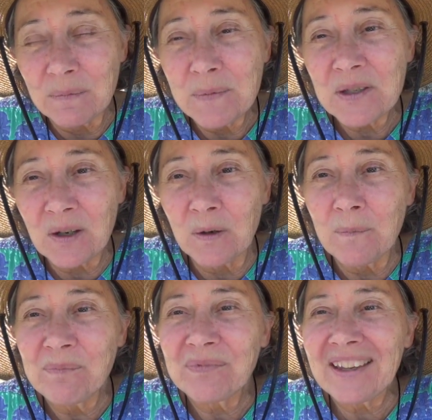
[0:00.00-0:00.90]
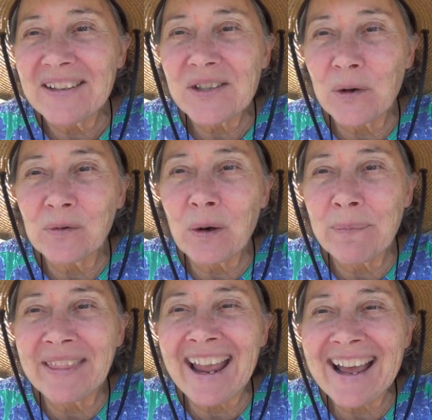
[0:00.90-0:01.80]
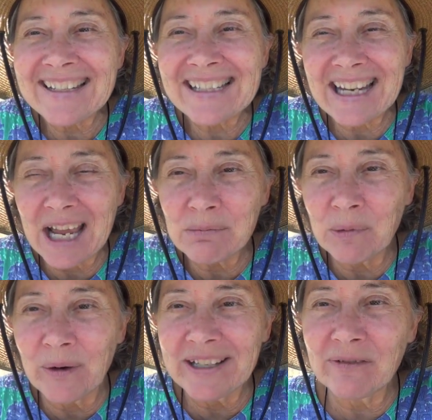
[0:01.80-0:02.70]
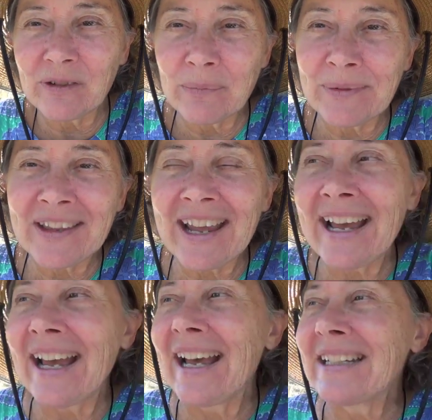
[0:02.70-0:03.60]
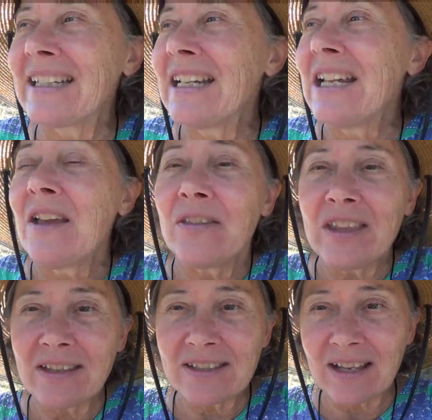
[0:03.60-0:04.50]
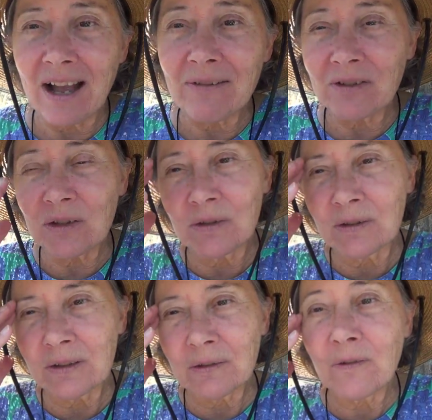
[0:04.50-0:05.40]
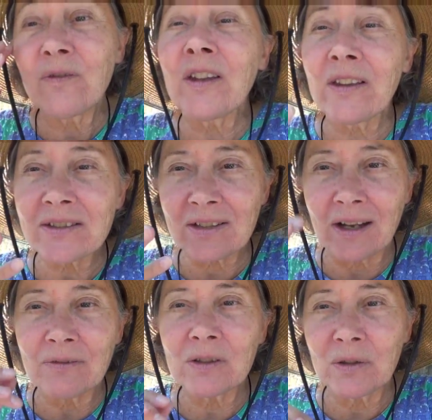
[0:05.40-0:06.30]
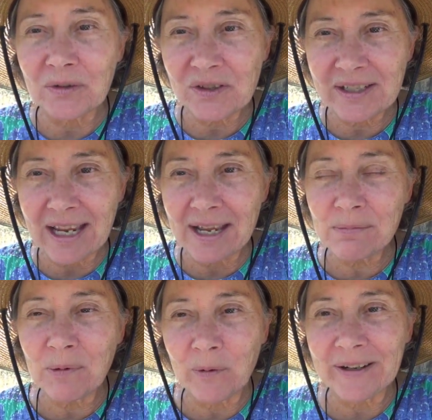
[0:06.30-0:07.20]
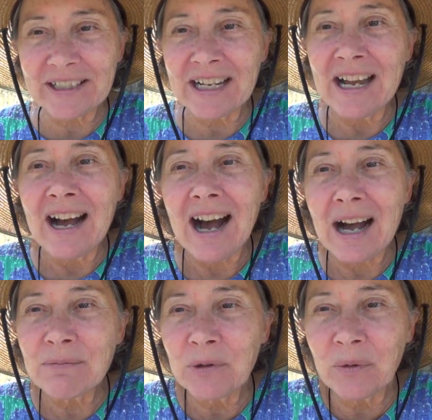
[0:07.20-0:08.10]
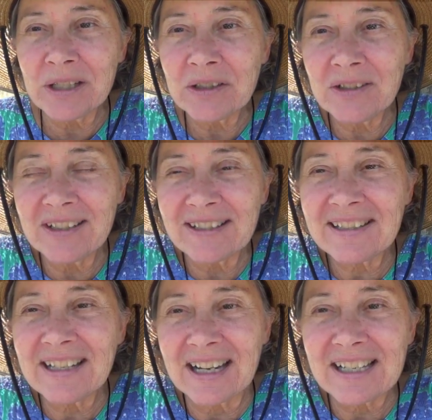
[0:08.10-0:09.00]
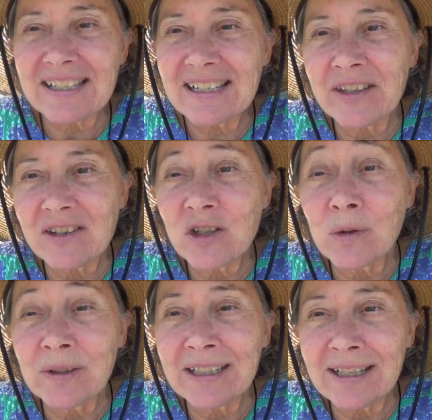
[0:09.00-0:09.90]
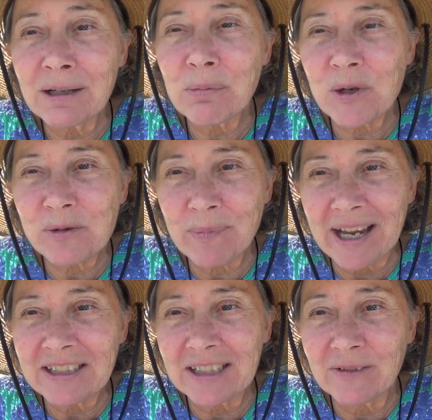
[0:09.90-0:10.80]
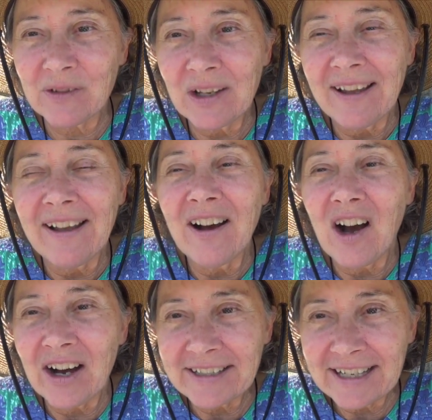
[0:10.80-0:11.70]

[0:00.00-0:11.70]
So from that standpoint, from that theosophical, philosophical standpoint, I'm going to discuss this unique perspective on